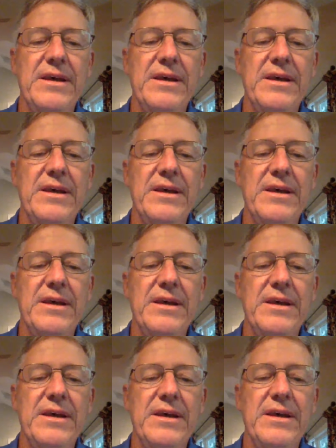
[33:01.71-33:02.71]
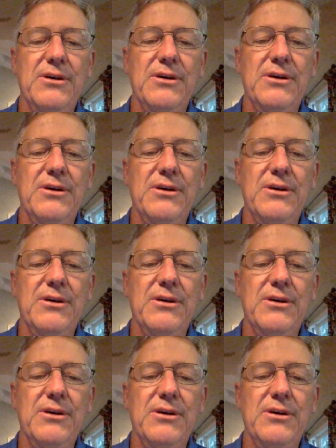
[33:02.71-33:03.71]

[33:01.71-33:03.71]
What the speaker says: So a lot of